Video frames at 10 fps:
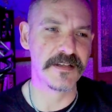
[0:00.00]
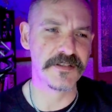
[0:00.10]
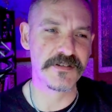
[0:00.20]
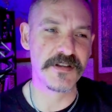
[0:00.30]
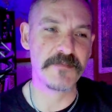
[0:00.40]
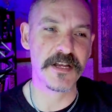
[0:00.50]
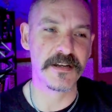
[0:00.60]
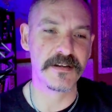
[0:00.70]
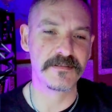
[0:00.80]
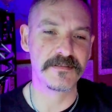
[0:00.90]
on
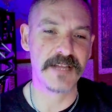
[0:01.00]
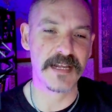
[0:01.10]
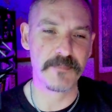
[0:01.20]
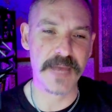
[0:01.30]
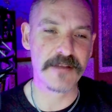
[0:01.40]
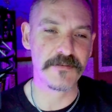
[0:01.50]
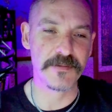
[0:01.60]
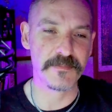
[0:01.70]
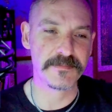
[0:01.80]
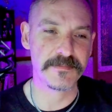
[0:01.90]
StreamYard, like back
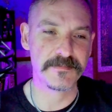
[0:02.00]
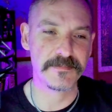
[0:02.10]
room.